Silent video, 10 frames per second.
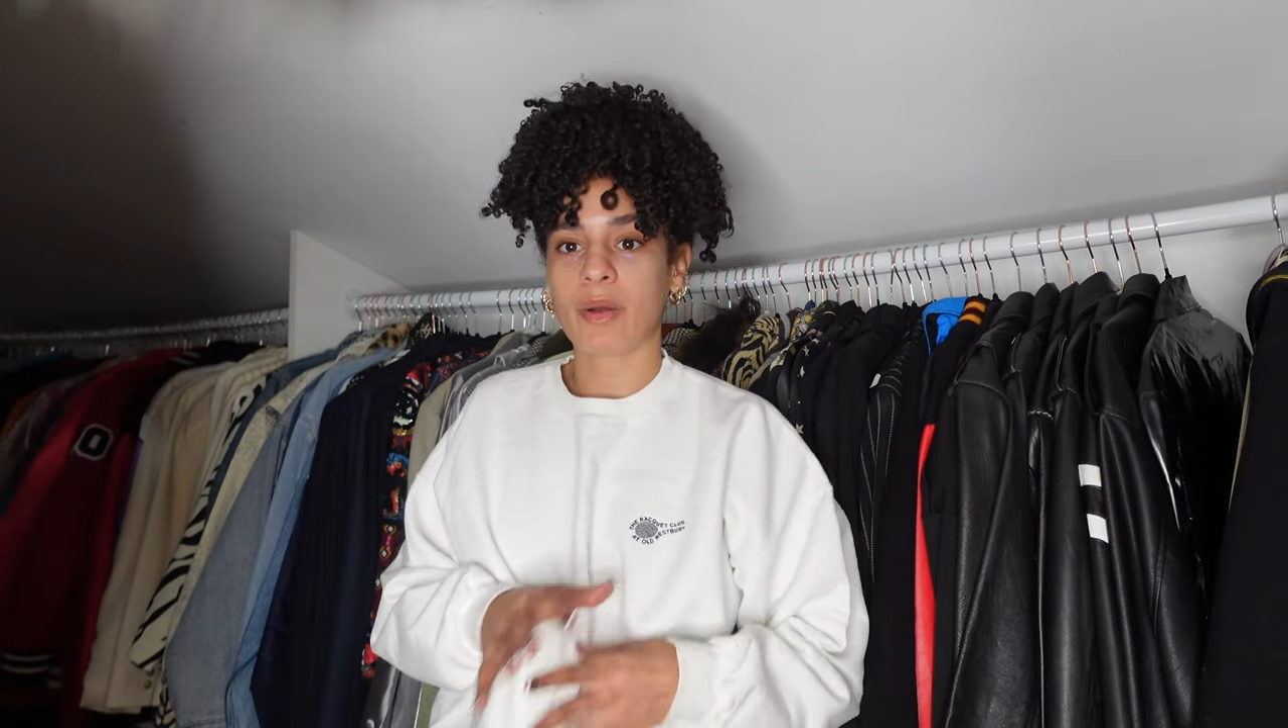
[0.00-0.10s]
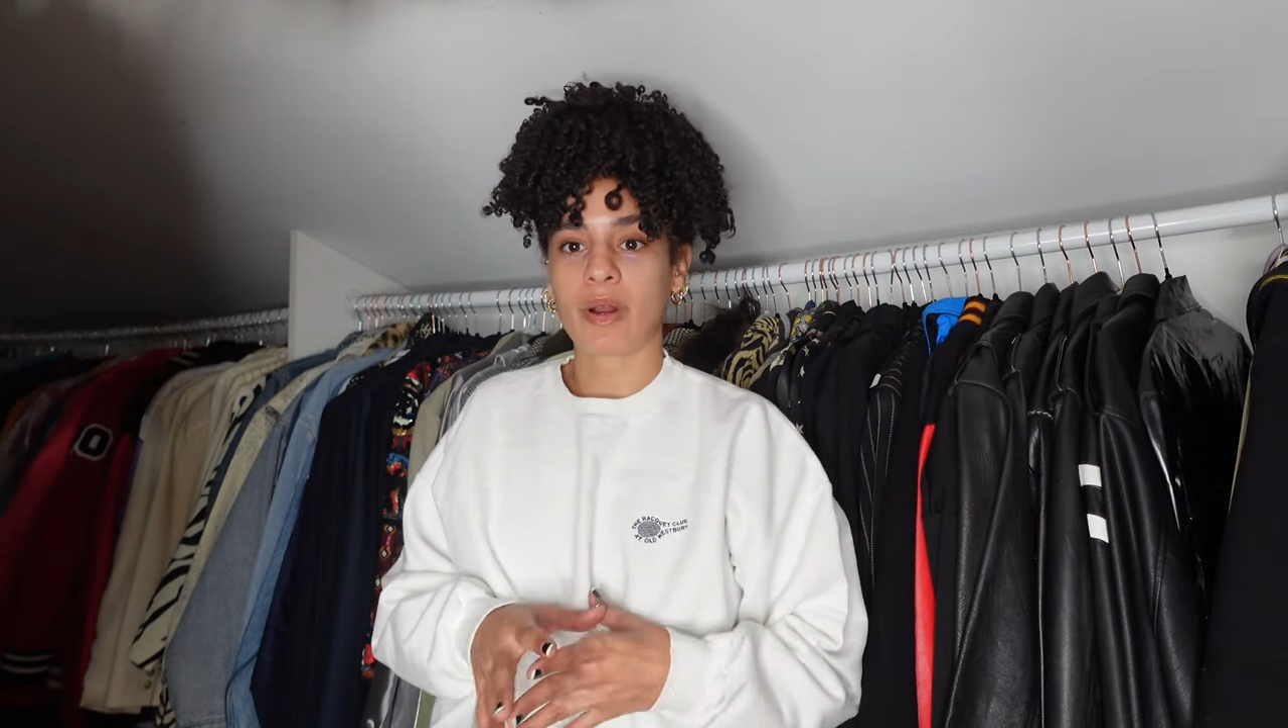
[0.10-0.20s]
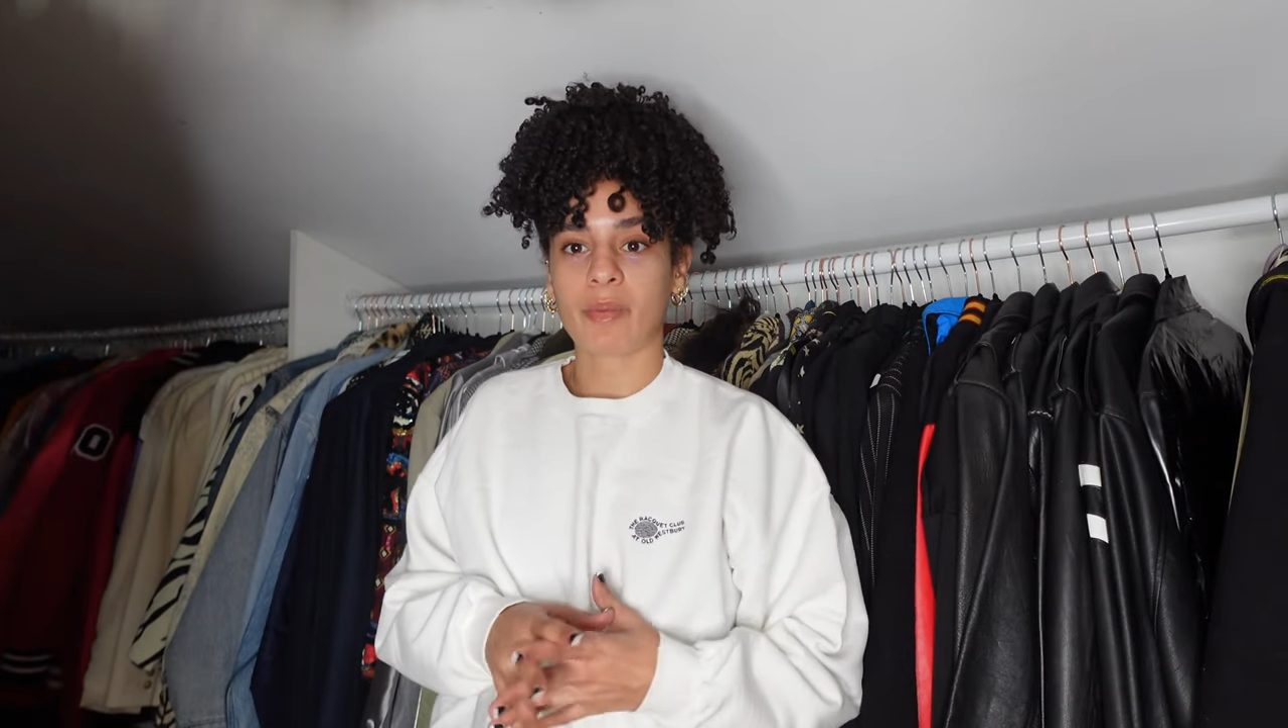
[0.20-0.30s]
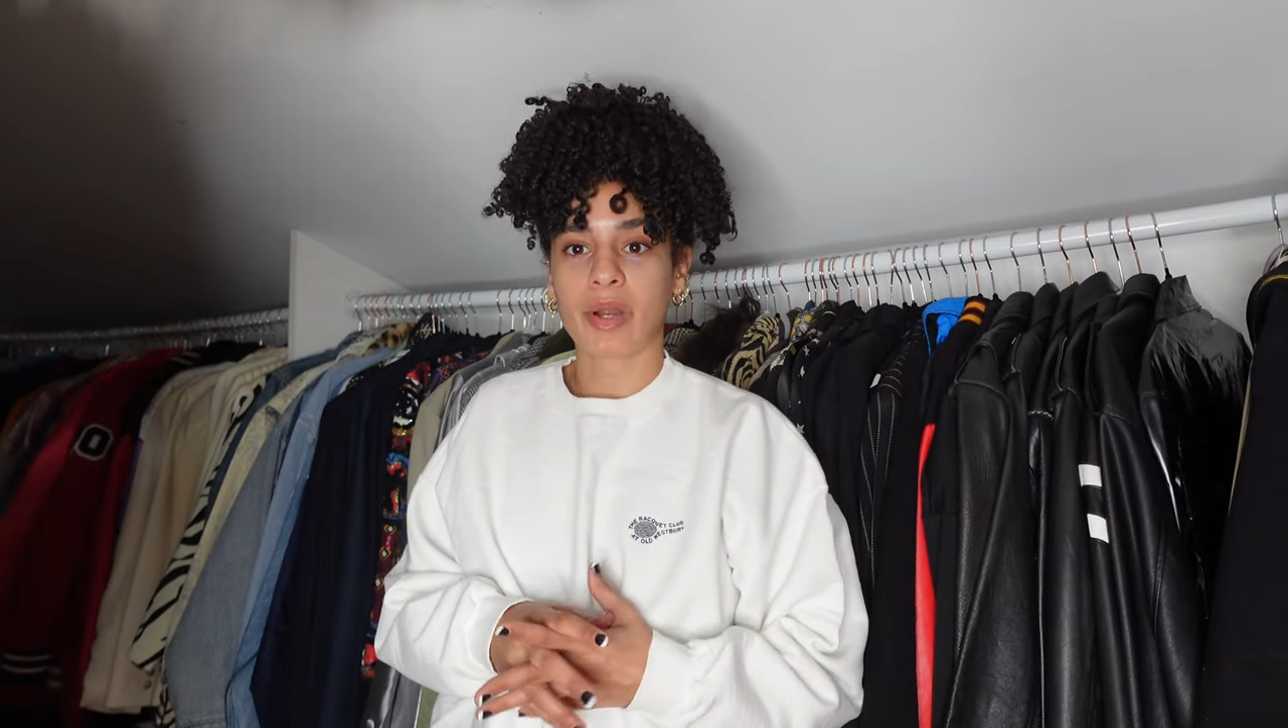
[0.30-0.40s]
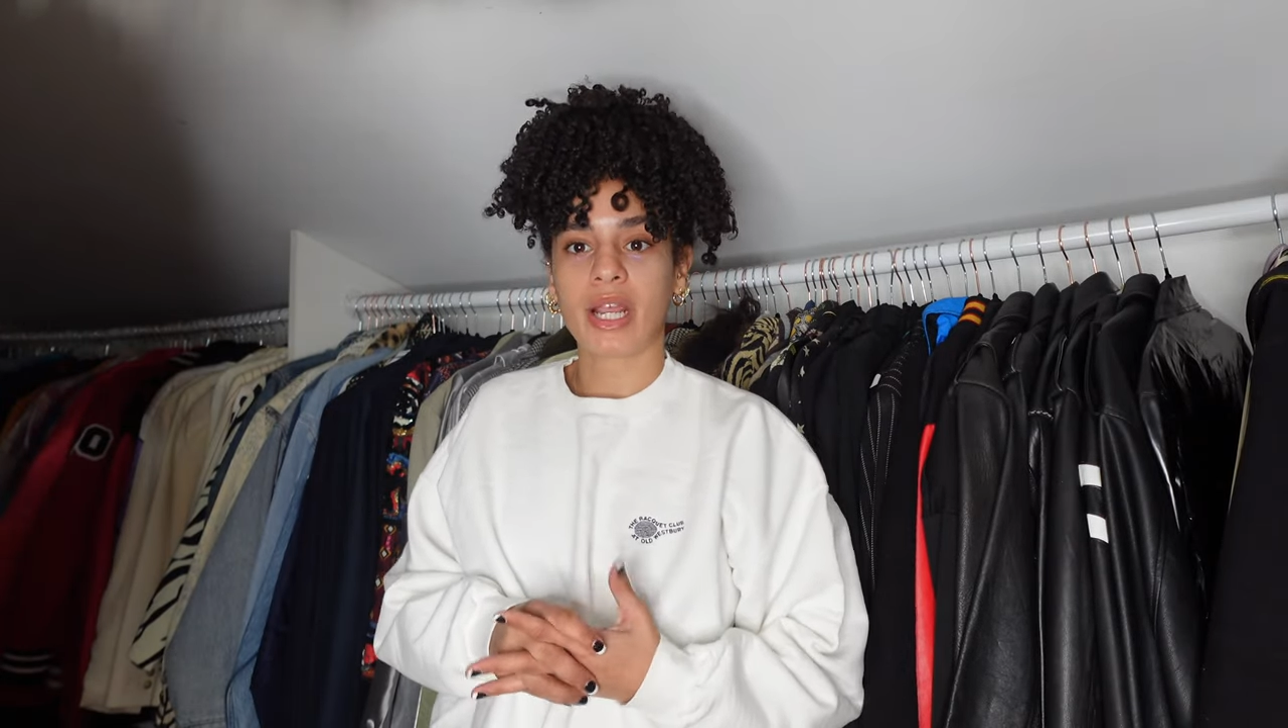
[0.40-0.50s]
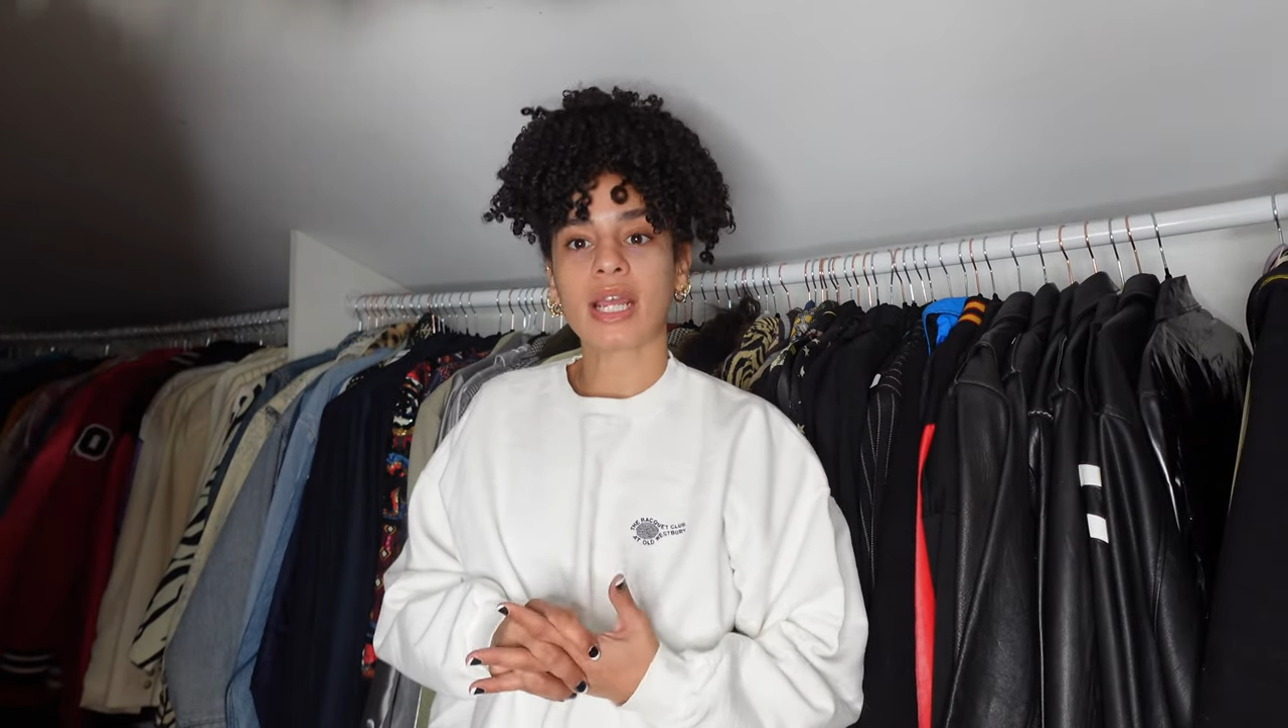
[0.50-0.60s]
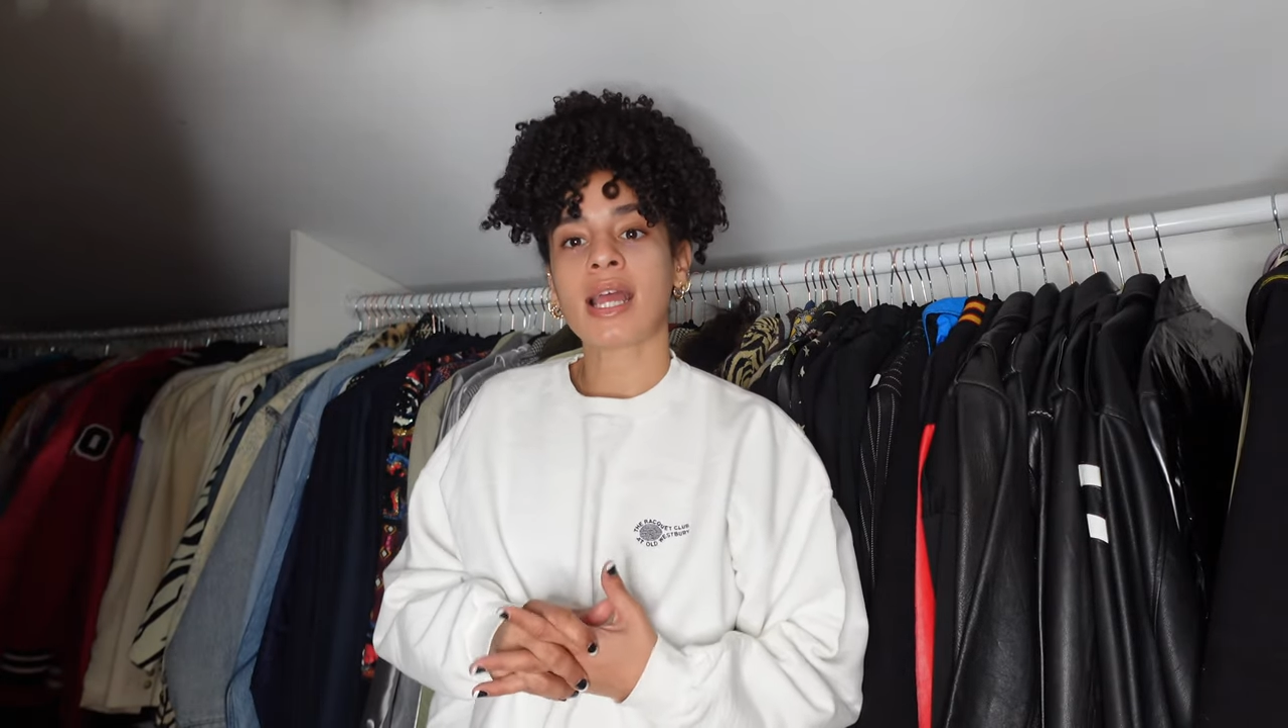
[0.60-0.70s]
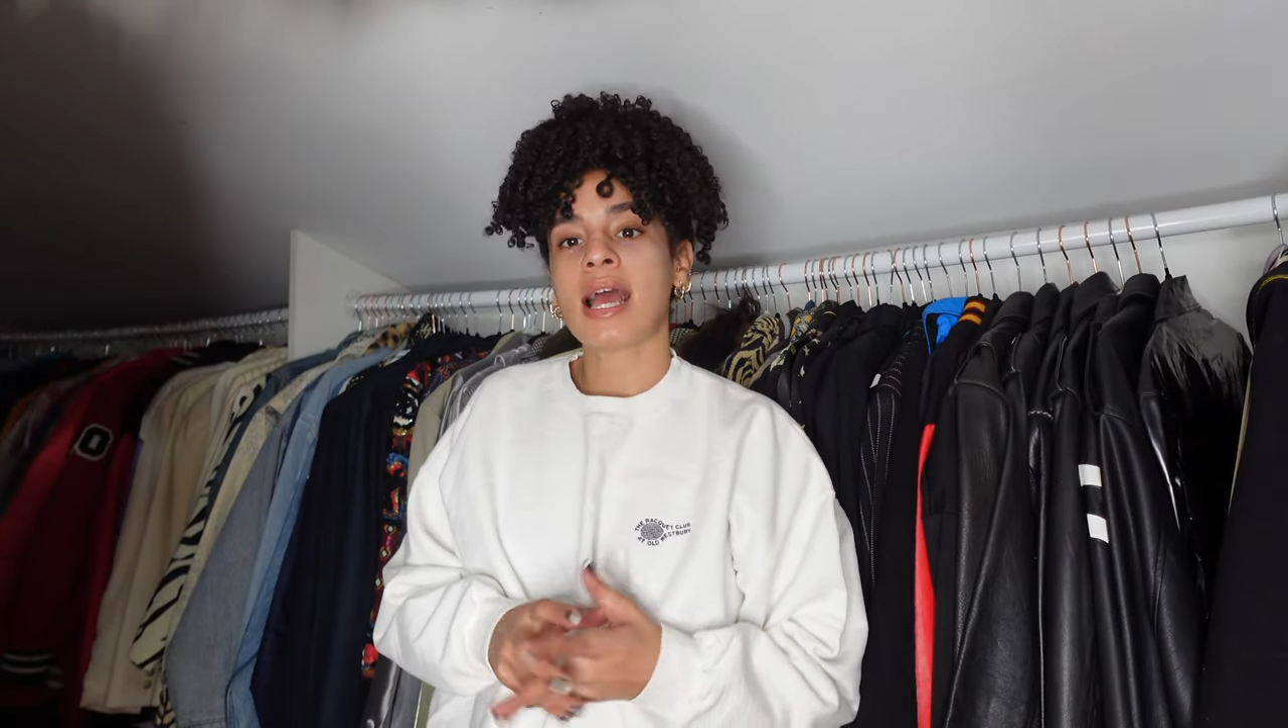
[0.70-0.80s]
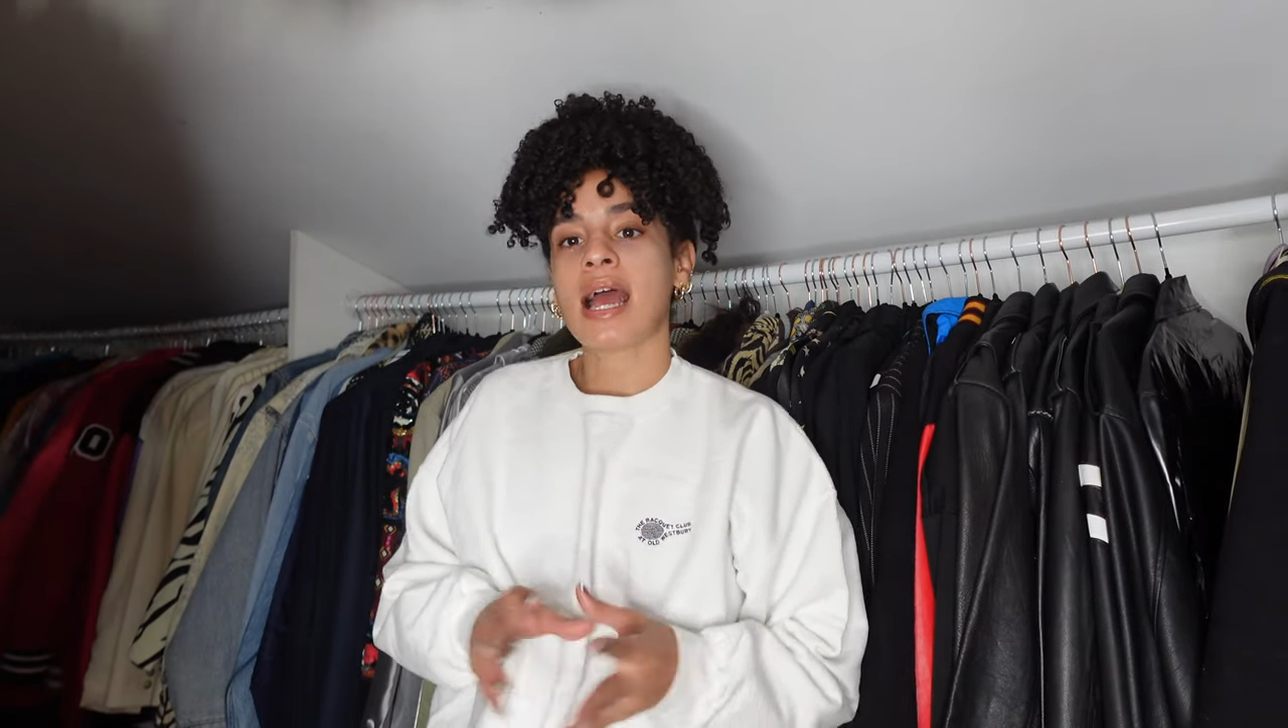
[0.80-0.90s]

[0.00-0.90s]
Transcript: want to bring